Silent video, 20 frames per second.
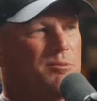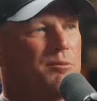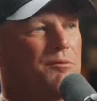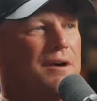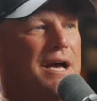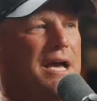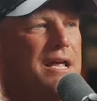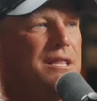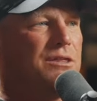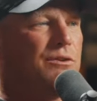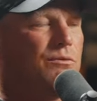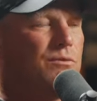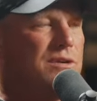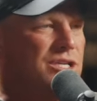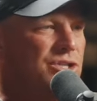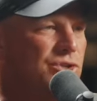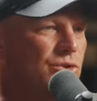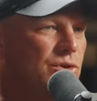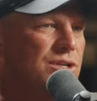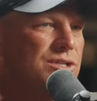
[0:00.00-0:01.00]
providing the
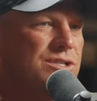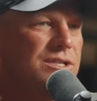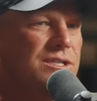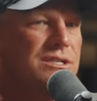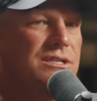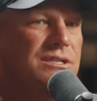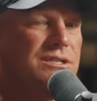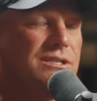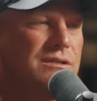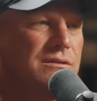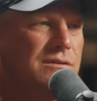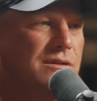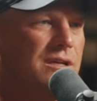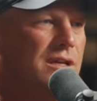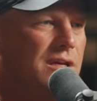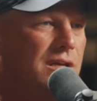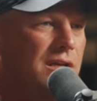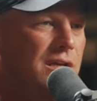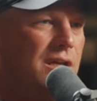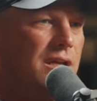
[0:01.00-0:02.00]
resources and,
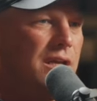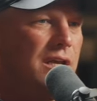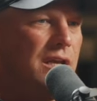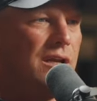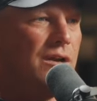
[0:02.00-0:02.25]
you